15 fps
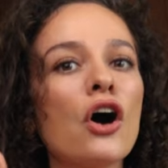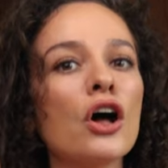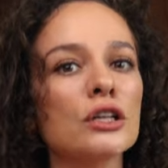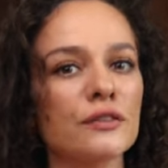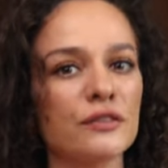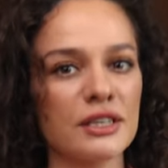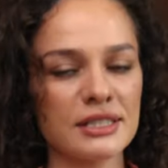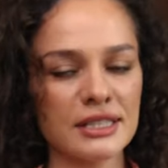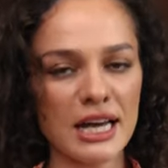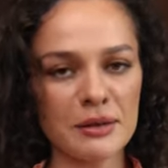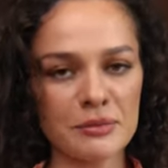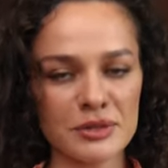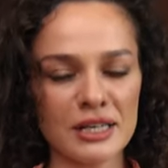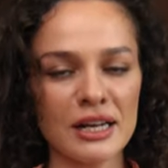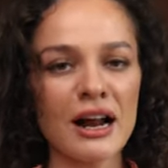all of these
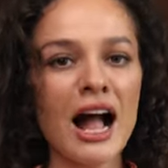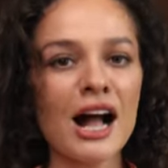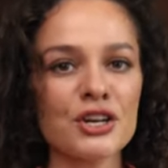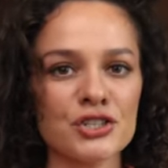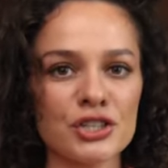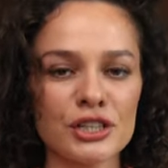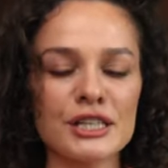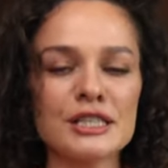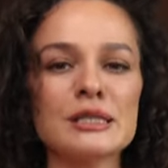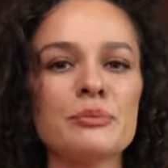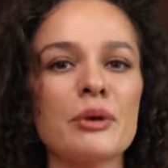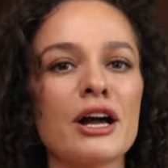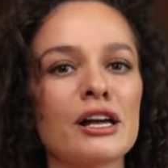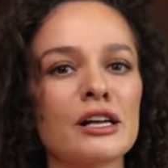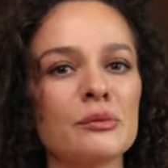items are actually
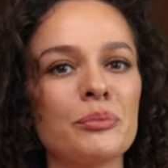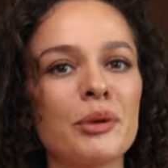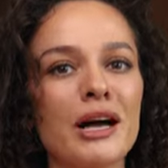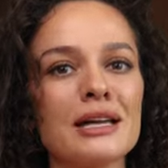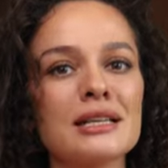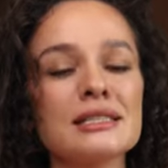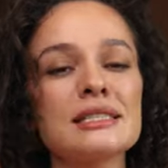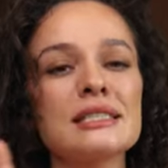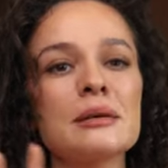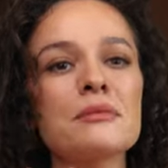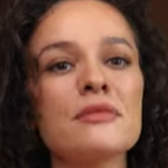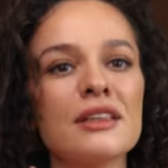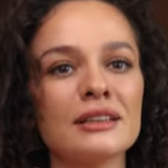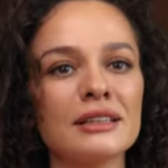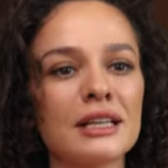inspired by
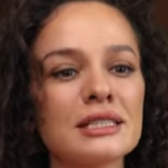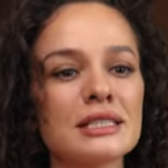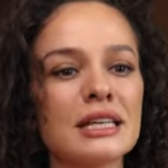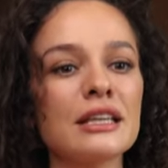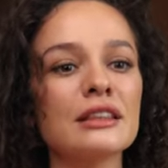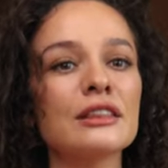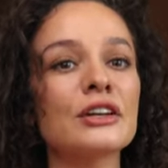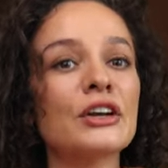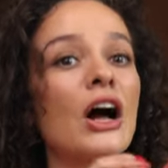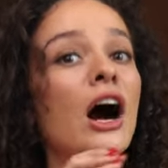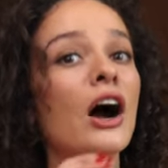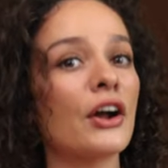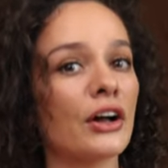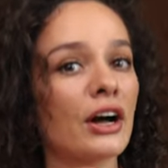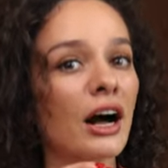something that's in the
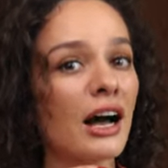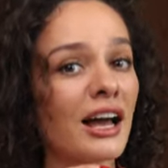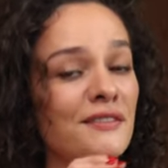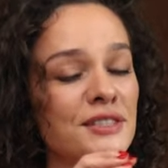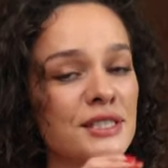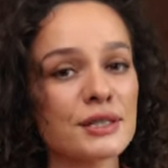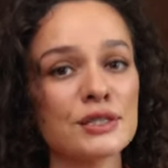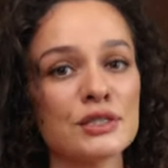archives.